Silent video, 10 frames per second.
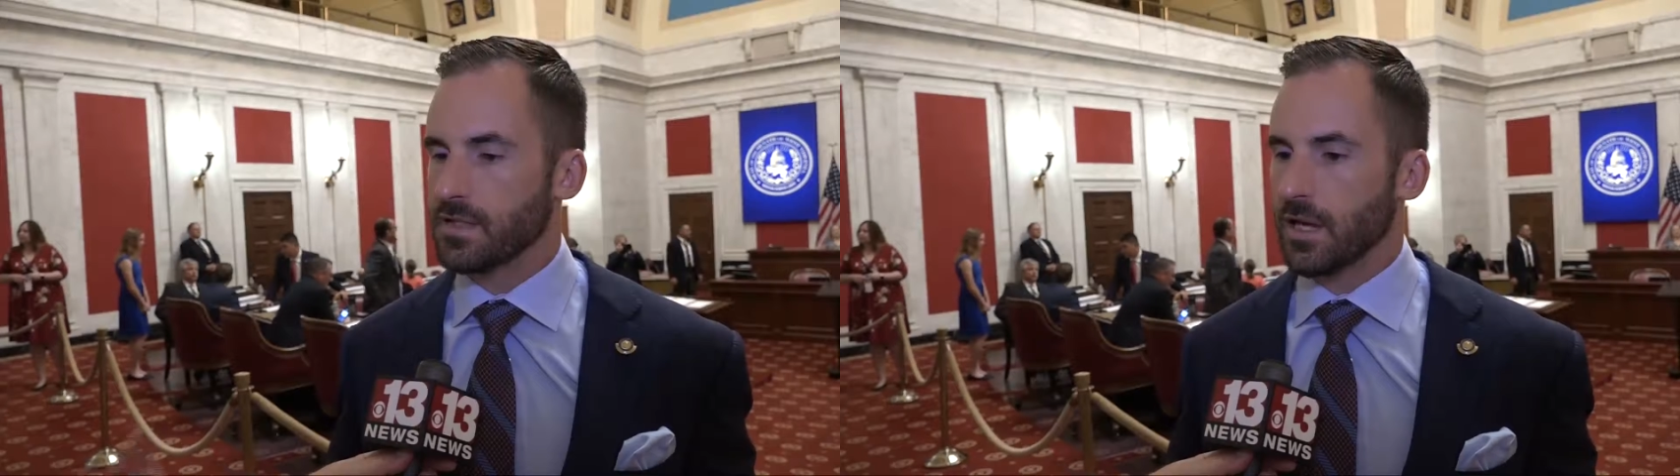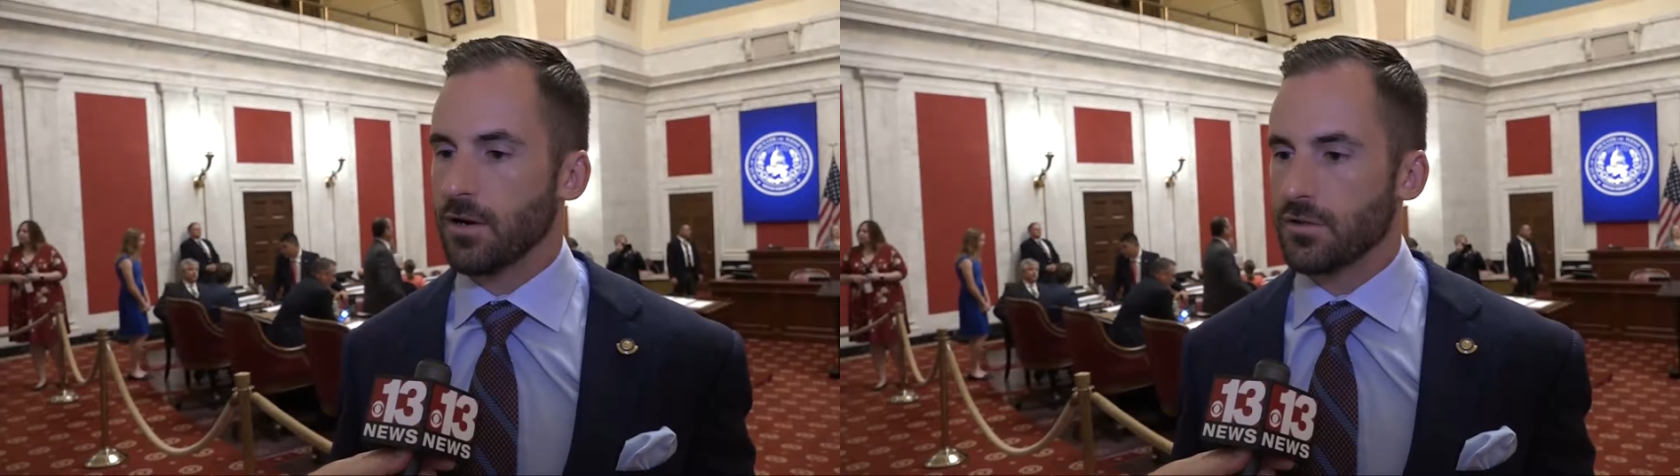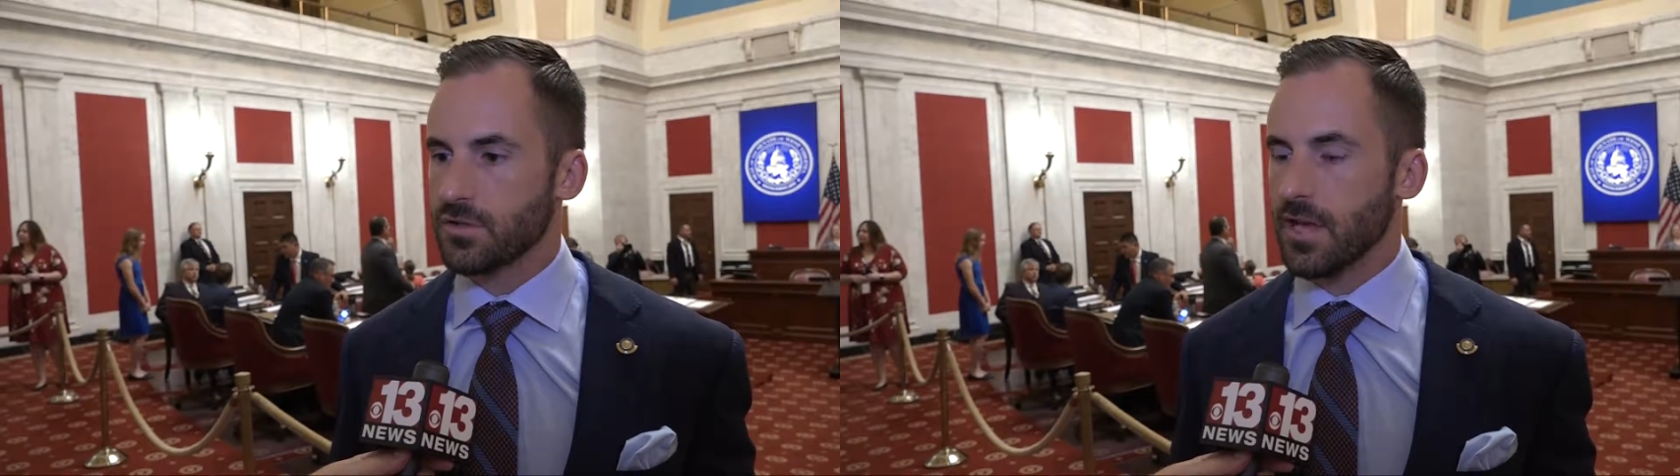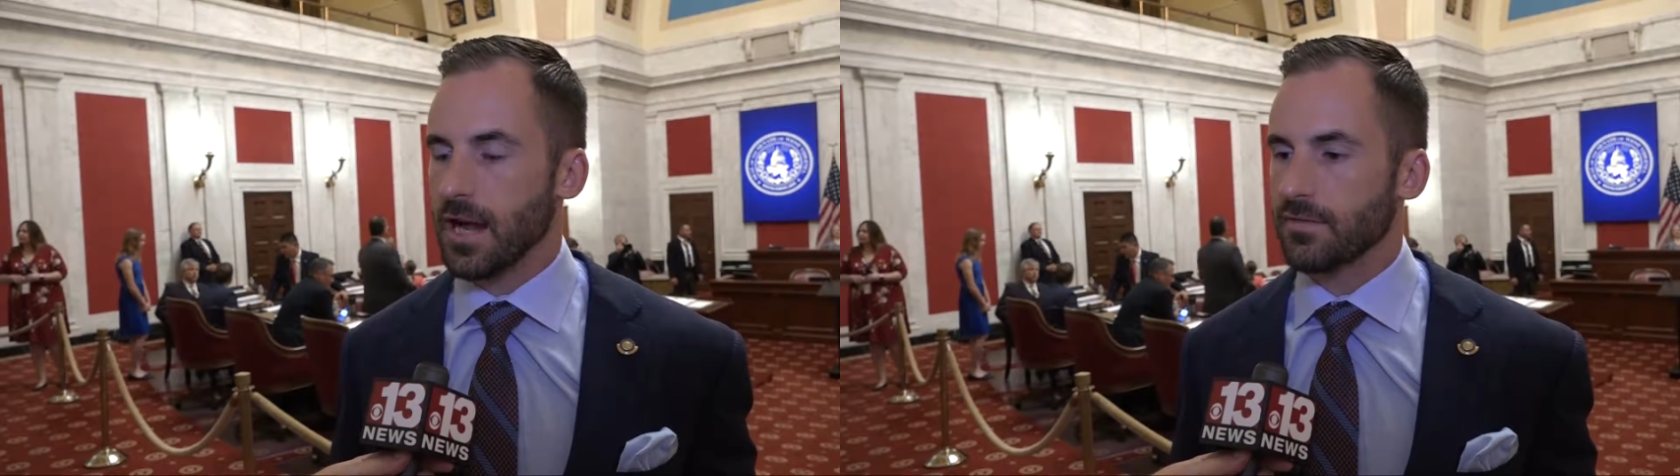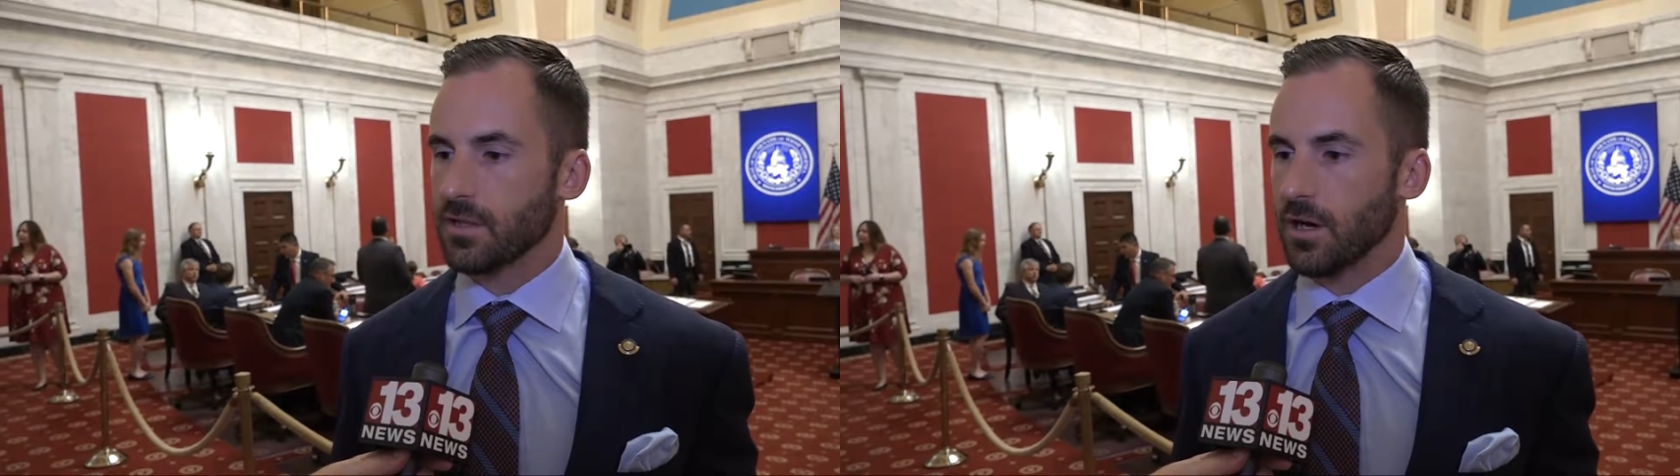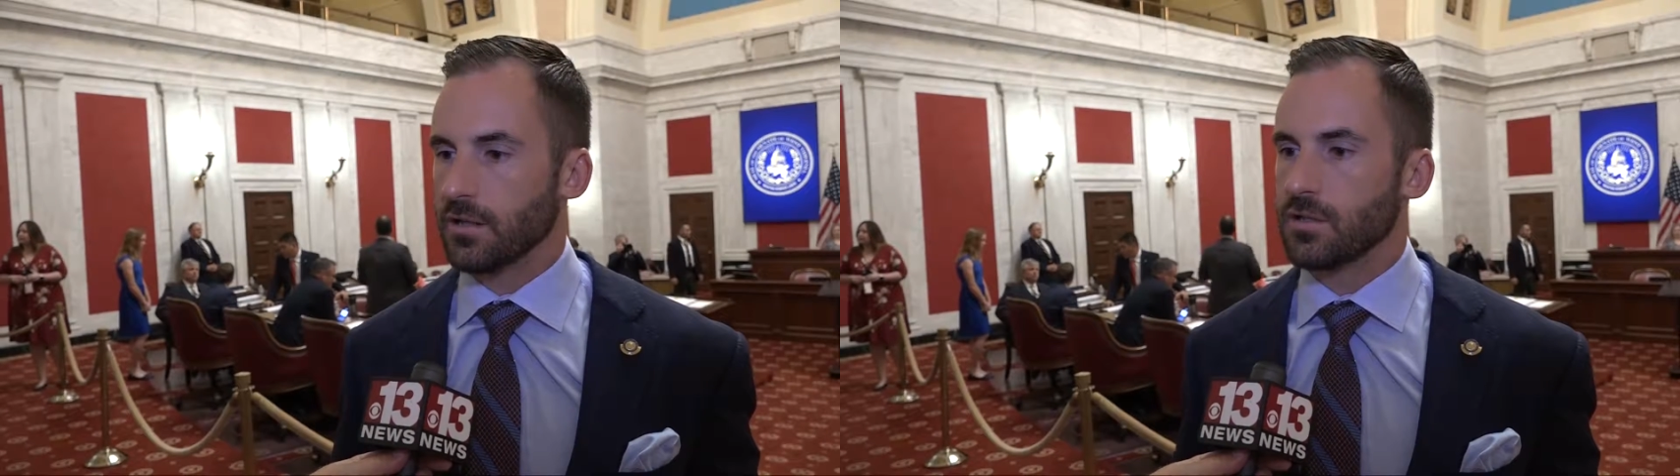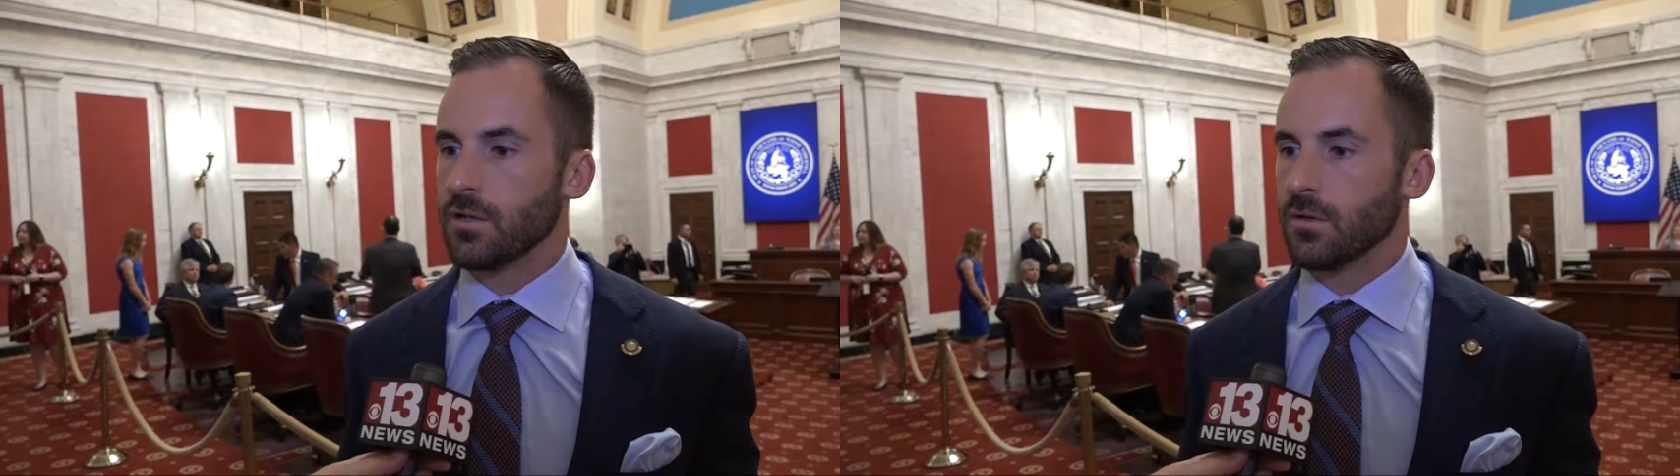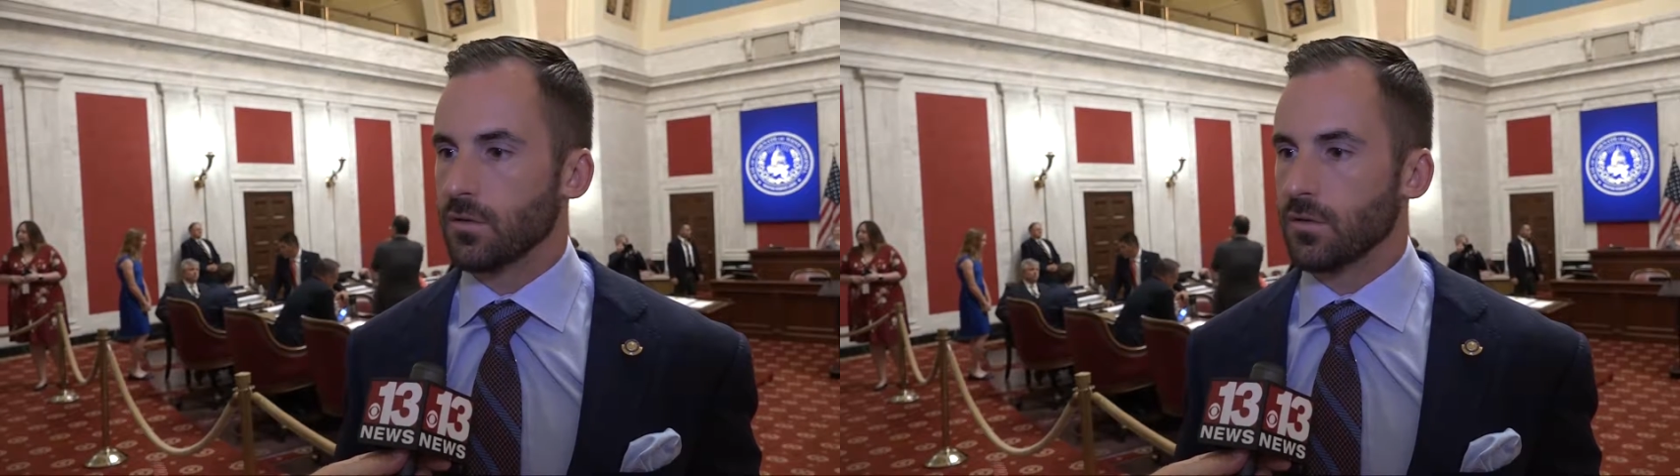senators that I've talked to